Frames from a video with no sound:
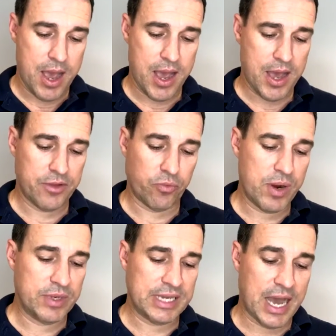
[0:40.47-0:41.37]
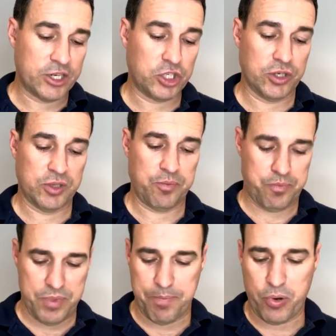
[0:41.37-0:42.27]
The REWA data shows
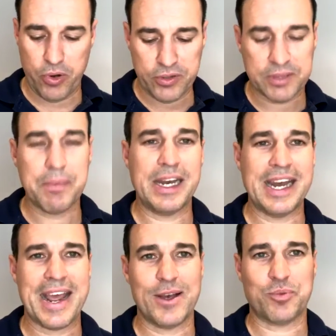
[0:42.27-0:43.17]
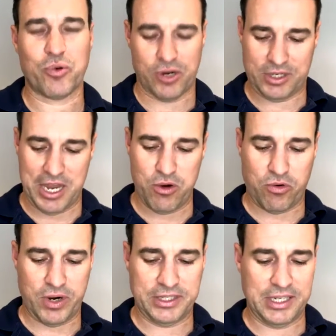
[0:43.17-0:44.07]
that the Perth's median house price
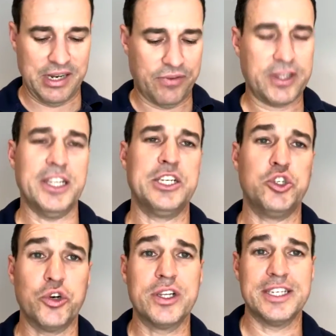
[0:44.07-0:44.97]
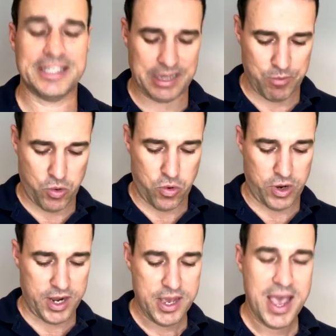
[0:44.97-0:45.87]
increased significantly during the December
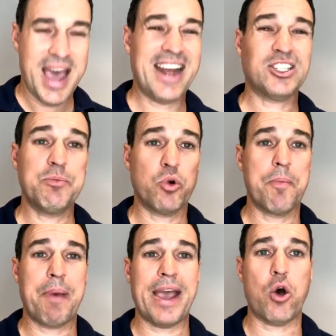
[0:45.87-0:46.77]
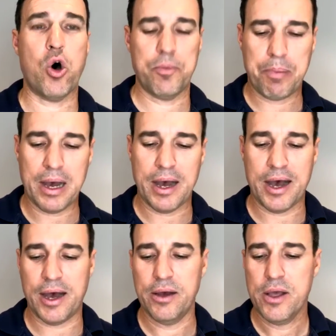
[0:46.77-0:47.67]
quarter and actually brought it back on
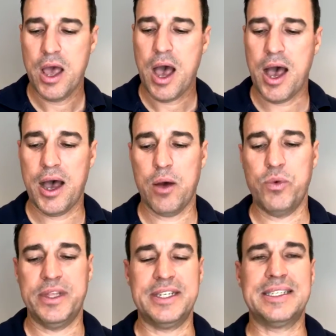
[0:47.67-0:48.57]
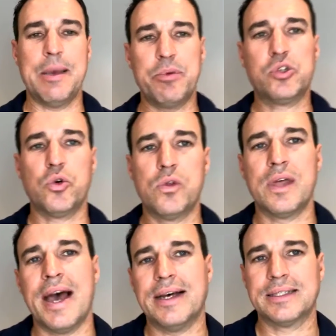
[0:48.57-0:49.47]
par with the December
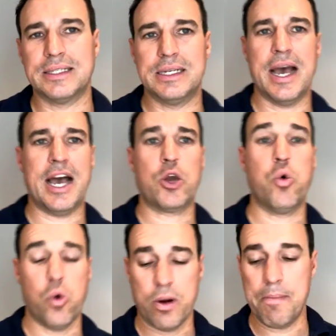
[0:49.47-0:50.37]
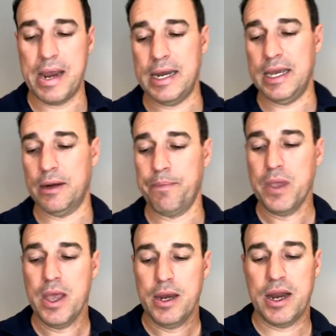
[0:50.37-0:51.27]
2000 quarter median.
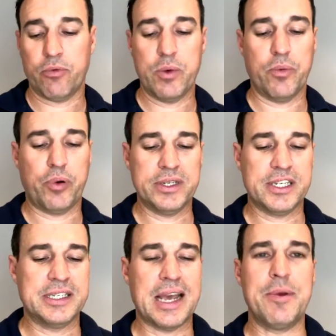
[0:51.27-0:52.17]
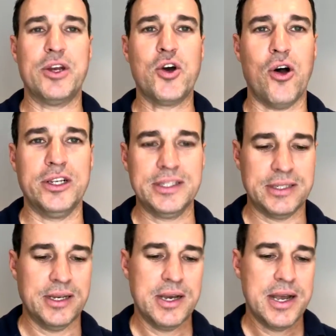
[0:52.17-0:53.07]
Now, REWA President Damien
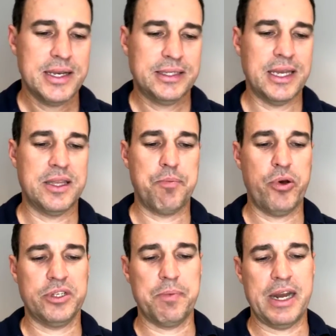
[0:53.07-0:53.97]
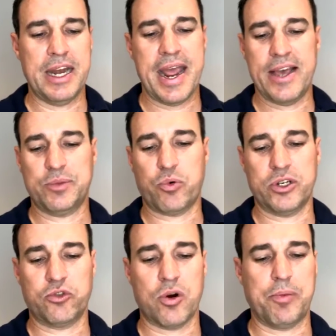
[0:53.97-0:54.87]
Collins said that Perth's median house
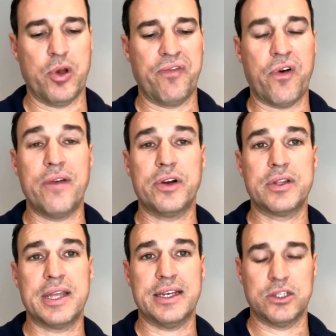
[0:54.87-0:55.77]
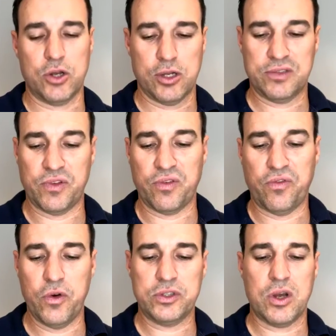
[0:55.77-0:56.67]
price dropped below $500,000 for the
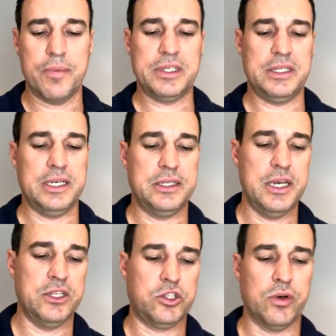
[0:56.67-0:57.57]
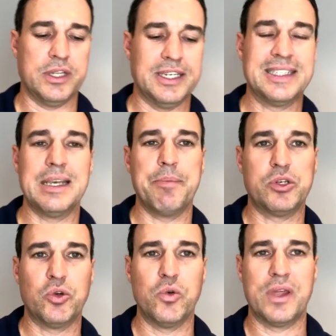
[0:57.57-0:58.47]
first time in 6 years during the December
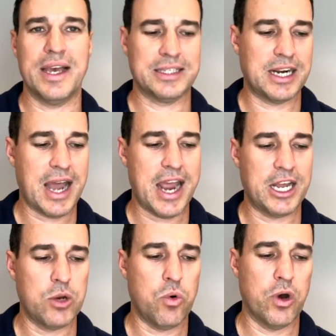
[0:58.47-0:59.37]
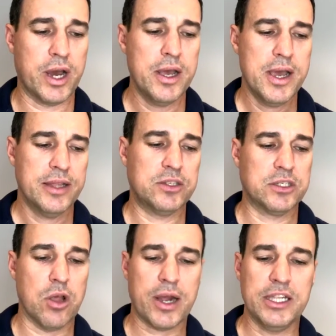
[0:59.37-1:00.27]
2018 quarter. This
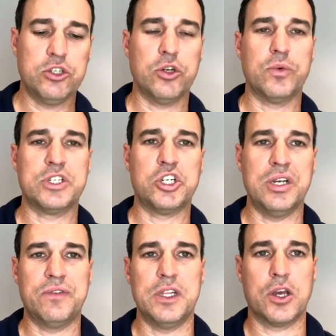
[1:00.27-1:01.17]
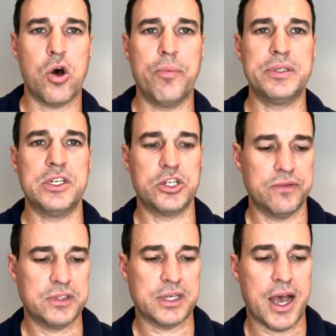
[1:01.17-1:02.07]
is likely due to a shift in the composition
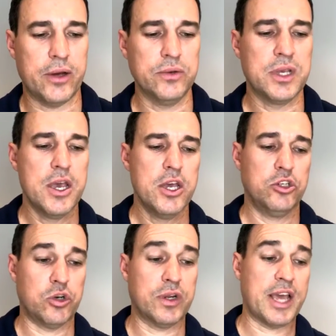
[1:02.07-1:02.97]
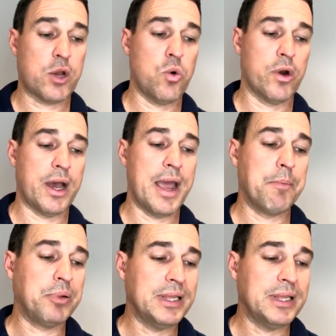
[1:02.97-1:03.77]
of sales during that quarter. And